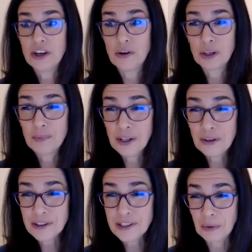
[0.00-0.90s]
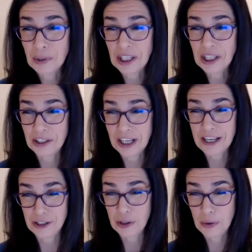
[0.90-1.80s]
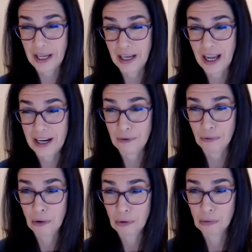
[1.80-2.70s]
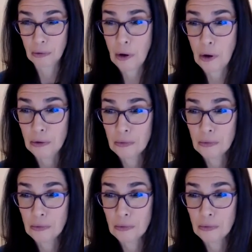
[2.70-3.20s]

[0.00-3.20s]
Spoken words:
computers are really good at doing kind of rote